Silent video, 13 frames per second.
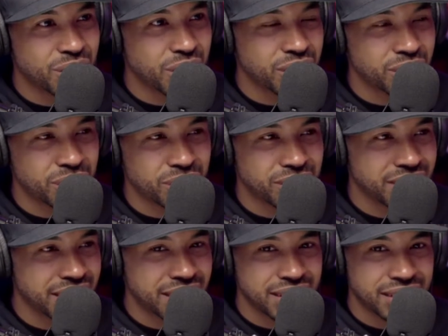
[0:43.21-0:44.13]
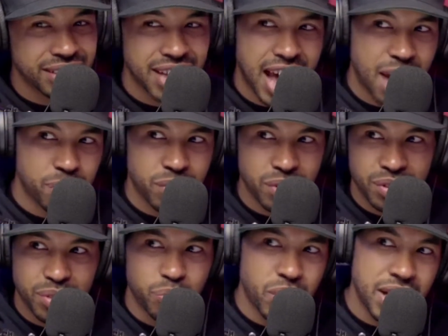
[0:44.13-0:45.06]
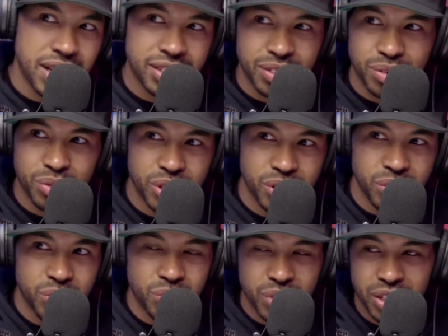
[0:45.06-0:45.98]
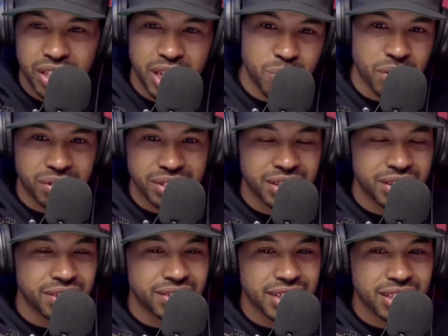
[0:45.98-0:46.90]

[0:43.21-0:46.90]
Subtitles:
You know, are you happy, depressed? Or what do you know? What do you think about? You know?